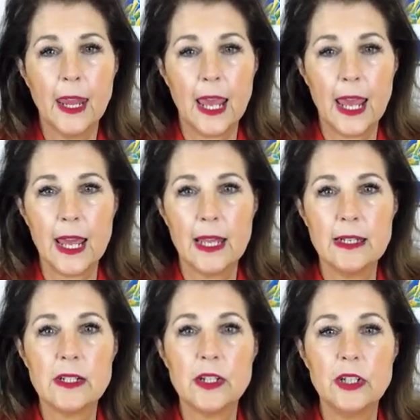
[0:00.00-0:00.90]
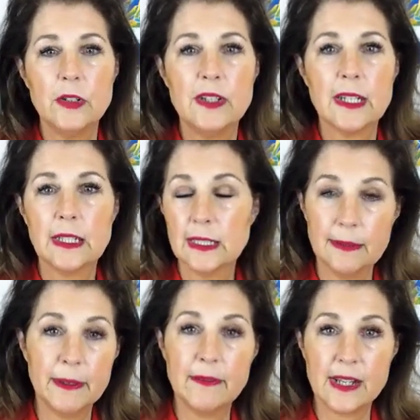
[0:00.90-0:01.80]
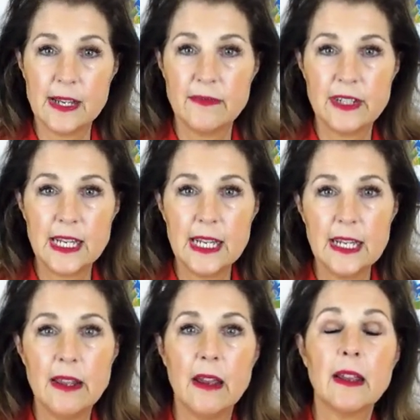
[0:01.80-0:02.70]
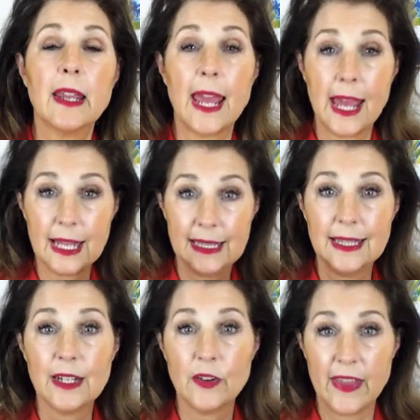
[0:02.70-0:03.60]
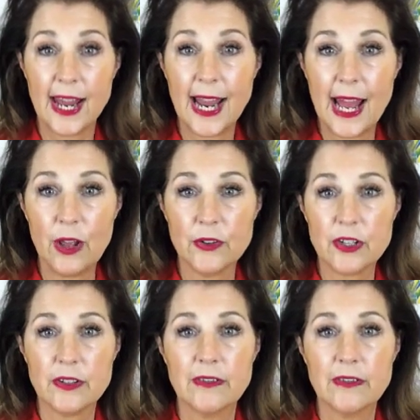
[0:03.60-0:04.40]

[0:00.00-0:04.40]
And using a little bit of E F T can clear that out.